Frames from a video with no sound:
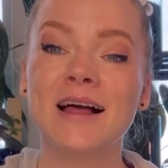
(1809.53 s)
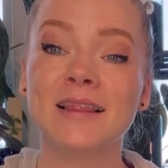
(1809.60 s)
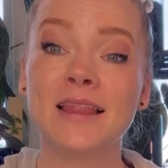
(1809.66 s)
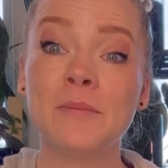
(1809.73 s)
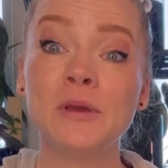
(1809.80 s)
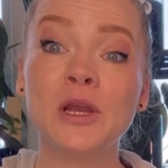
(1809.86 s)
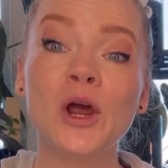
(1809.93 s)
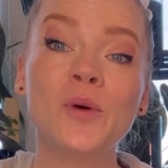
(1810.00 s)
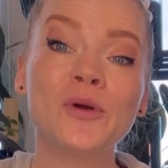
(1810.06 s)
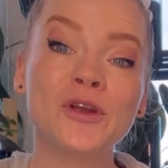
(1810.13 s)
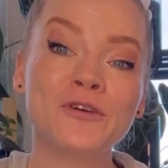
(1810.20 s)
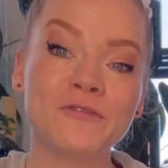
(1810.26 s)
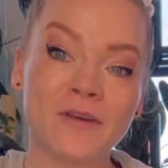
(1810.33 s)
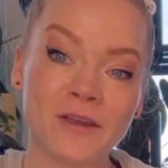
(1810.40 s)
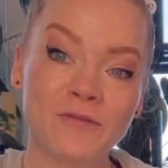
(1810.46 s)
Let me know what
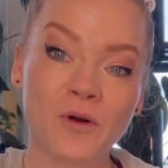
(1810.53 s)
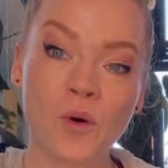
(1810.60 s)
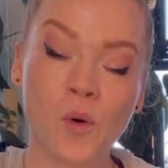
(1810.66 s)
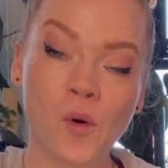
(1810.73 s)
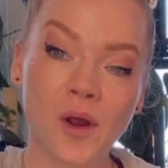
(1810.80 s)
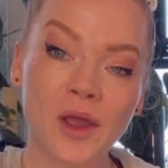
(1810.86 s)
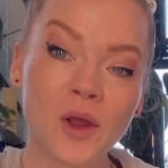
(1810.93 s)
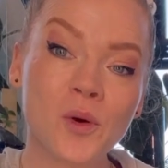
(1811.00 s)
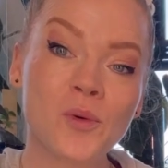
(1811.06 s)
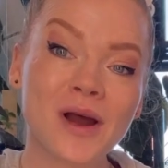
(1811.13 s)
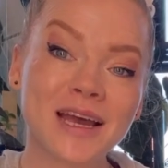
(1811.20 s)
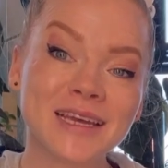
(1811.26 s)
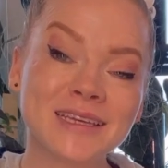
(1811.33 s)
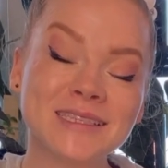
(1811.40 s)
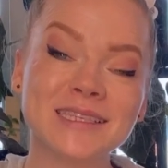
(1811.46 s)
your favorite Hoya
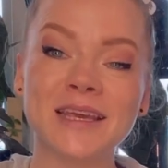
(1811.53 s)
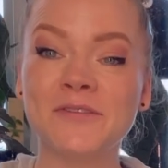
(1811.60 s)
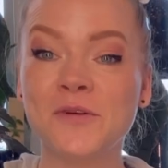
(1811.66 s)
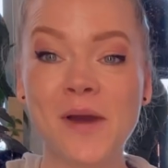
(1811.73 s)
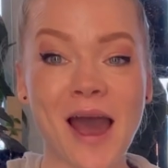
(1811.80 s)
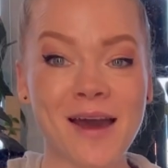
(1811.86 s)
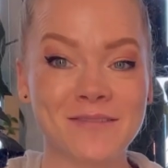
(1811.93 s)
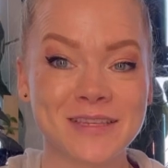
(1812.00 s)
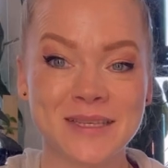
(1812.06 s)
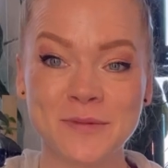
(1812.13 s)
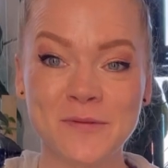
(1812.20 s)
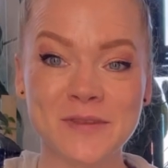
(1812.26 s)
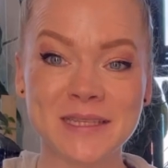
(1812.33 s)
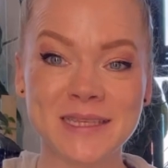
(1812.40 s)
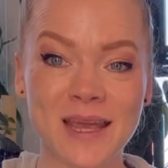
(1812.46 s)
was, if you have some
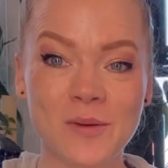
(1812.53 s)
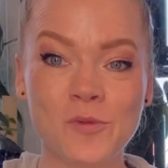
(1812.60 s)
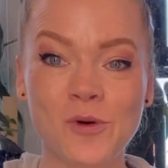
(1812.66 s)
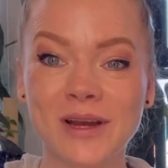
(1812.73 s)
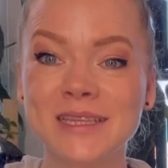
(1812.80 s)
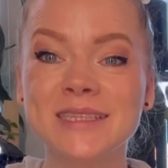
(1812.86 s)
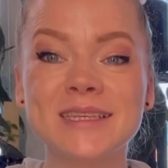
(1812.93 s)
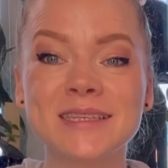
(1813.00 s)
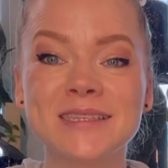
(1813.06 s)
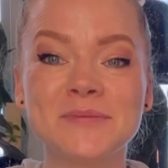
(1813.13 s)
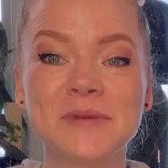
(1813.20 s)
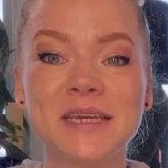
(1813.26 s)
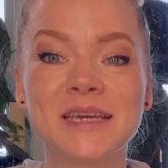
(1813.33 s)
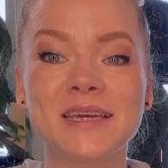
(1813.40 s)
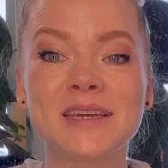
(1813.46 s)
of the same ones as
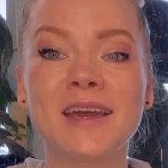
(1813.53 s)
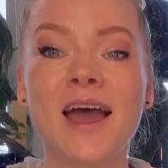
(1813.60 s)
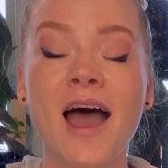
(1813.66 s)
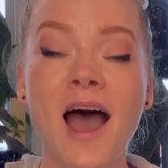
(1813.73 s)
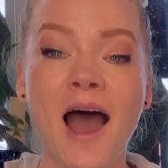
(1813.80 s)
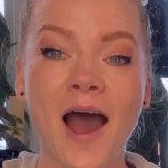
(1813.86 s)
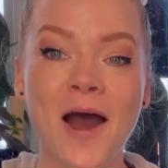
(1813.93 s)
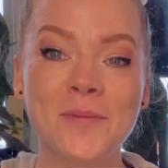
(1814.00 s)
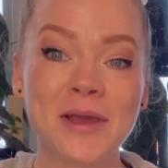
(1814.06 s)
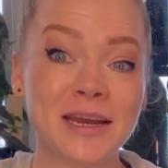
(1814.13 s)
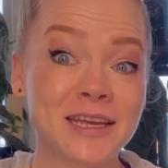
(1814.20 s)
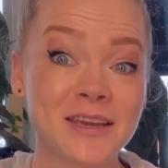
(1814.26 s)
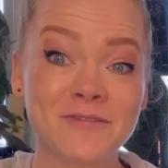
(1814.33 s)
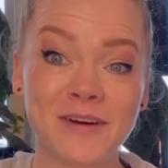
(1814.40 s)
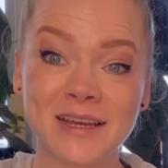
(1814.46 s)
me,
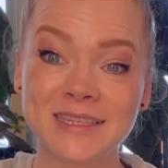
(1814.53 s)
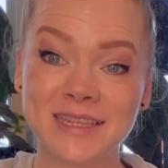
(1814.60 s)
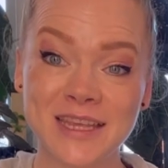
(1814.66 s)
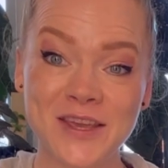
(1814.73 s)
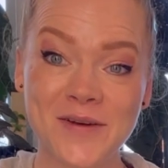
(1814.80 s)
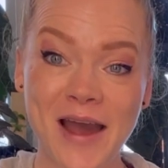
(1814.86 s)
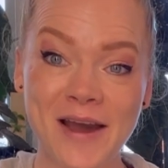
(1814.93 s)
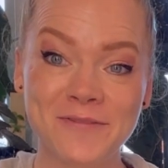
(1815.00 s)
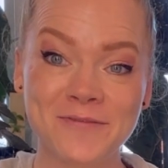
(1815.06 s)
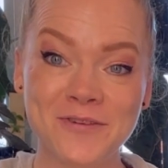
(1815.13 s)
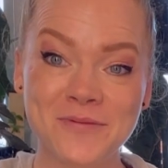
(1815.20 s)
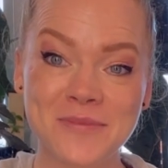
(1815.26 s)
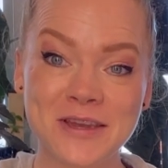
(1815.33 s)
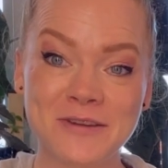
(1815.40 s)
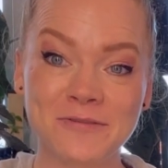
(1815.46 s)
any advice that you have for
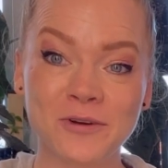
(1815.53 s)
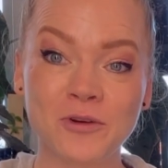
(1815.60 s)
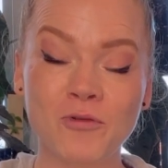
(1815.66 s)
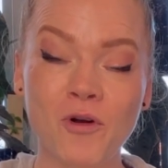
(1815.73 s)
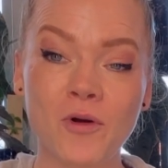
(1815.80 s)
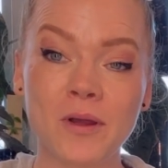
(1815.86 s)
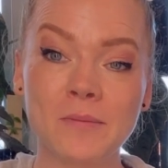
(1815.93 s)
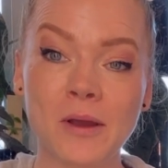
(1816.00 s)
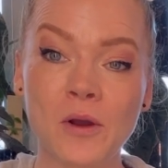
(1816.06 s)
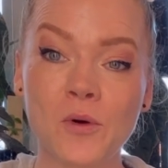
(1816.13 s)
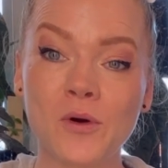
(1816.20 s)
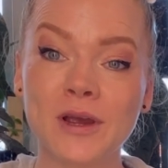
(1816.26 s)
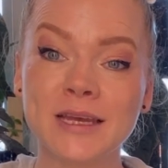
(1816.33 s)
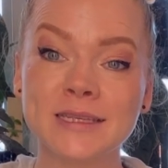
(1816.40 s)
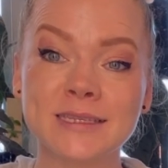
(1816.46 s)
me for growing my
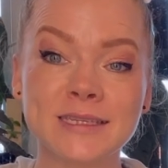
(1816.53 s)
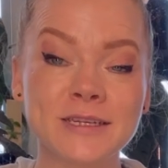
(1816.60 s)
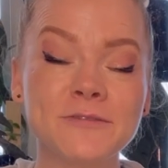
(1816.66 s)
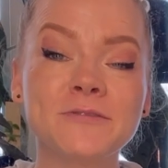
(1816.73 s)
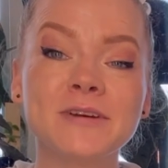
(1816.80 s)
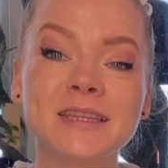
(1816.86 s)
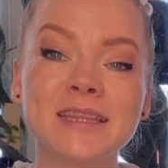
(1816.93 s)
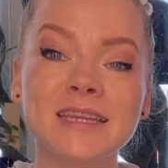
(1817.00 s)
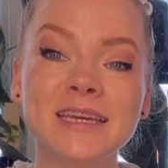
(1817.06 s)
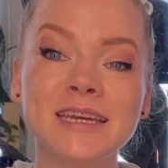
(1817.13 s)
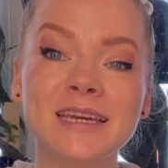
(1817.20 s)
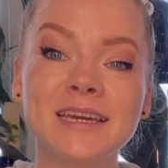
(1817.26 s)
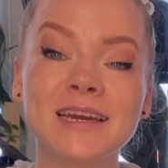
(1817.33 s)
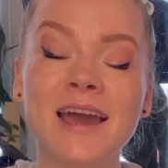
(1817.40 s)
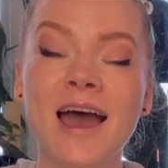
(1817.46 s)
Hoyas
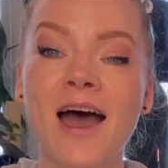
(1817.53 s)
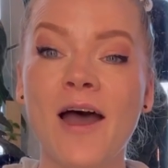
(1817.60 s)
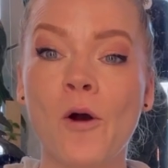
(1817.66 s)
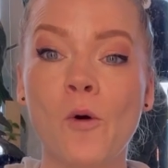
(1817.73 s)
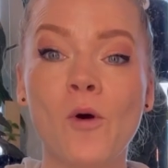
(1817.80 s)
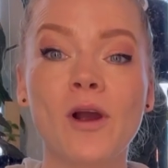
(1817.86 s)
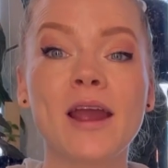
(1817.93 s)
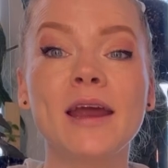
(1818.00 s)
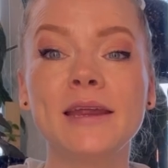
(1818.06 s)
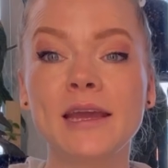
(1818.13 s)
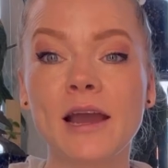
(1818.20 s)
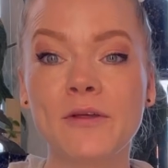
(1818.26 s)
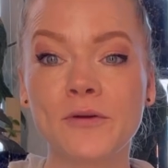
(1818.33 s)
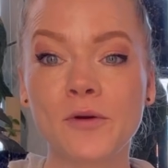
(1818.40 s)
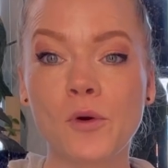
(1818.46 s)
differently, or any
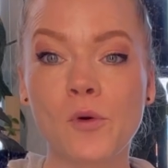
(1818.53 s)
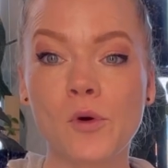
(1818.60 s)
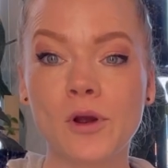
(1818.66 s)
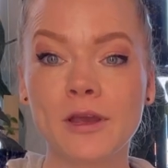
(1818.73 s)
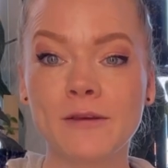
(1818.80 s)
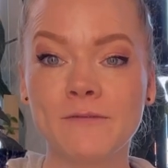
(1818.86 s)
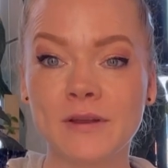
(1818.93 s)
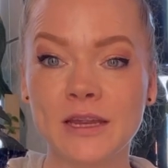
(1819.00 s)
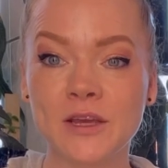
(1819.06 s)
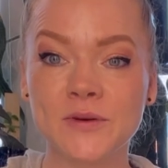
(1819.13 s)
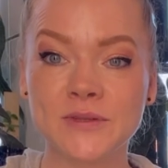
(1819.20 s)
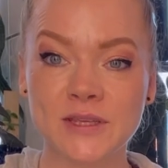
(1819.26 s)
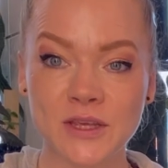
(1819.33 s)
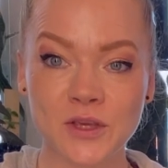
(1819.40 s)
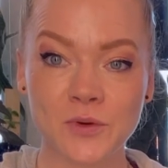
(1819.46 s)
other Hoya
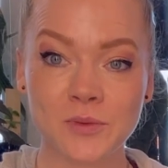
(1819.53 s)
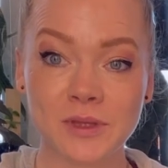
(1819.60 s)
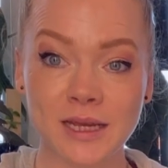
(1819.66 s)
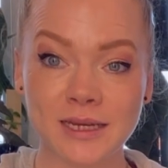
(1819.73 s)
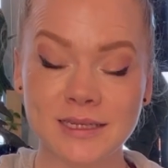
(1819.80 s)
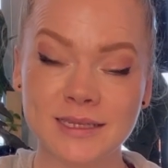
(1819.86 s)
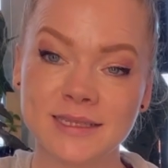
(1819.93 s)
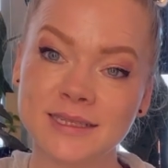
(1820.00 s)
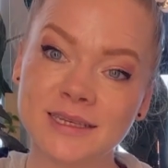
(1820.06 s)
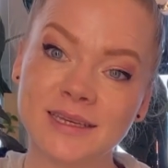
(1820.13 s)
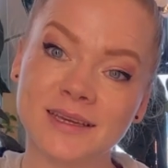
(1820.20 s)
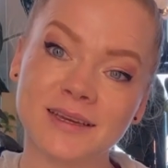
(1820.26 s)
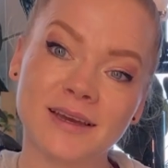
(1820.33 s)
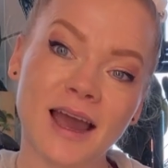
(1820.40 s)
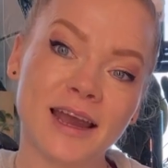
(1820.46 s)
videos that you would like to
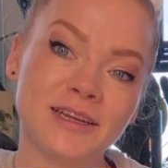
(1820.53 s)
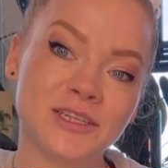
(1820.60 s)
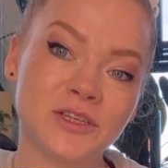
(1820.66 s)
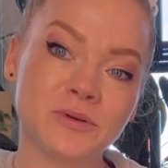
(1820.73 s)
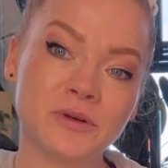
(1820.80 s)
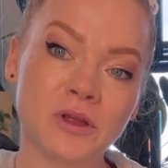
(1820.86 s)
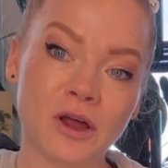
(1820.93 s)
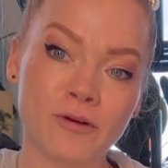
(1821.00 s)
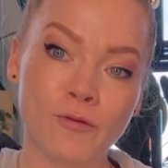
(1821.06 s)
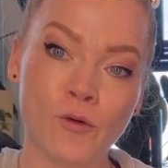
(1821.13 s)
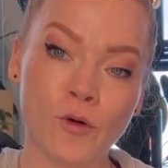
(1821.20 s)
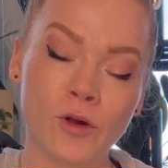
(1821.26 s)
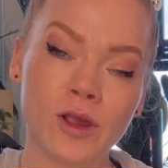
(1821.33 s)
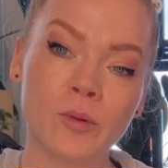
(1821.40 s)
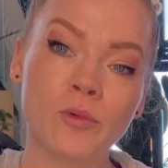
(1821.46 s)
see. I do a lot of
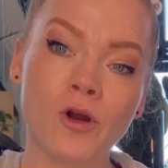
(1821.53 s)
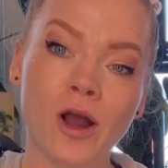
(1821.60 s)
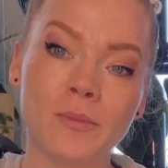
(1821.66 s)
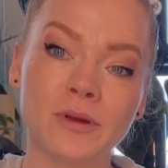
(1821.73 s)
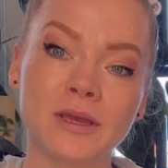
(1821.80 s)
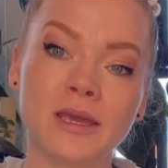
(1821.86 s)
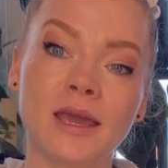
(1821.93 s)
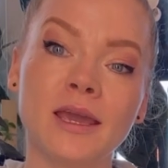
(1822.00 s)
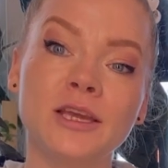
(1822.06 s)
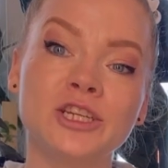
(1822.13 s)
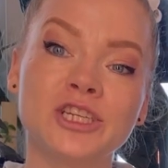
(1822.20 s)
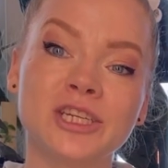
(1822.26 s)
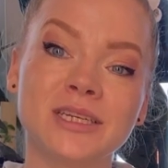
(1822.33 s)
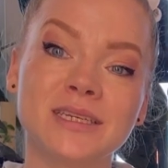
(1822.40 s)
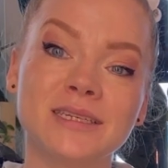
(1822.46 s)
Hoya
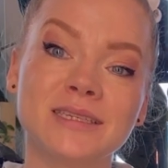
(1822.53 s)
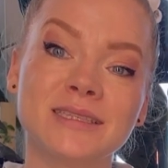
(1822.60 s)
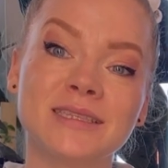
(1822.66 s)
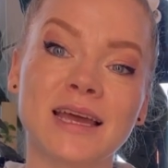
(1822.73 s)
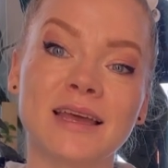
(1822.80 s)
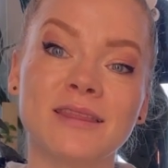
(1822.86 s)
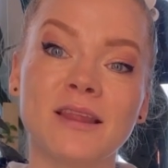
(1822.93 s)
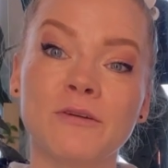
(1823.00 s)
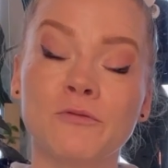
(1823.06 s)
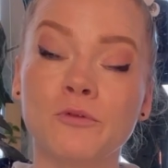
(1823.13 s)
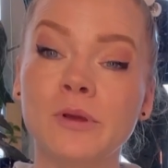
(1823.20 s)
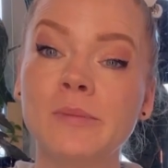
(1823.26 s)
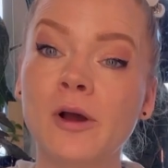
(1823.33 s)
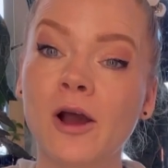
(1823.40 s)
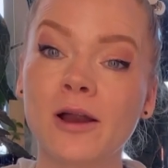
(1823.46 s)
propagations. I love
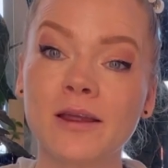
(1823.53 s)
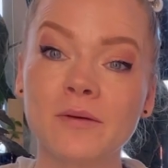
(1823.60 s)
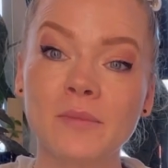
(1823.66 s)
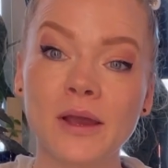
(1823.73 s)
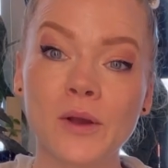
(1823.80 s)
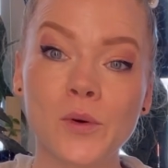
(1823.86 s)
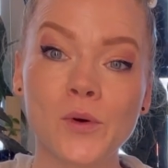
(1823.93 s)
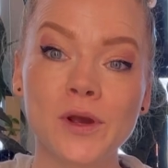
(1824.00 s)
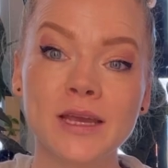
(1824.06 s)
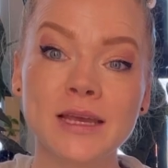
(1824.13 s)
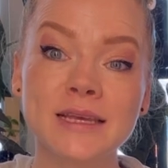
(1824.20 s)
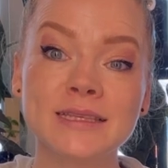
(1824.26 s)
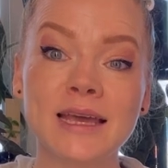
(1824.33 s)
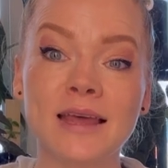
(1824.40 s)
repotting my Hoyas.